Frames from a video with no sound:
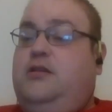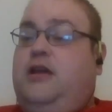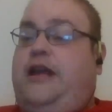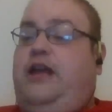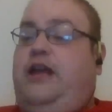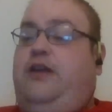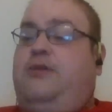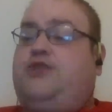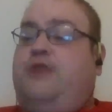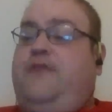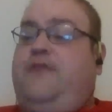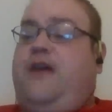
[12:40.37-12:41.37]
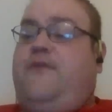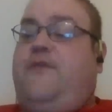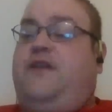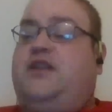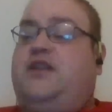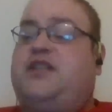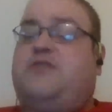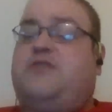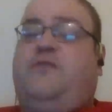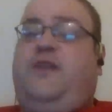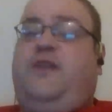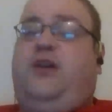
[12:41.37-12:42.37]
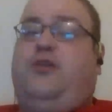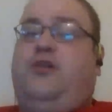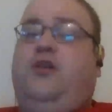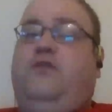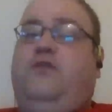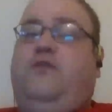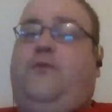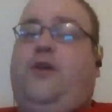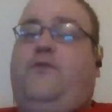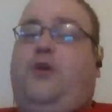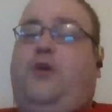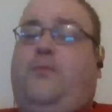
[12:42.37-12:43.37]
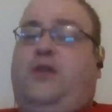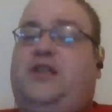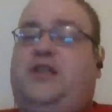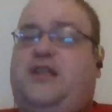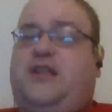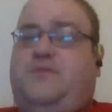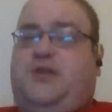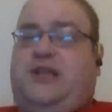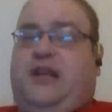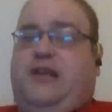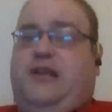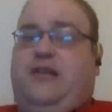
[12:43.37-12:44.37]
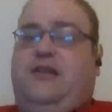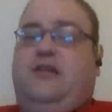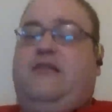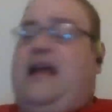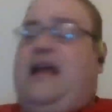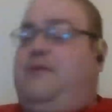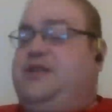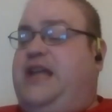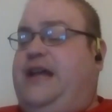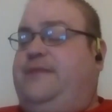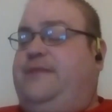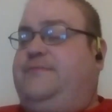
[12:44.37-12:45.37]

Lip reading: And he only went 25 of 56 from the field for 44.6%. That was it.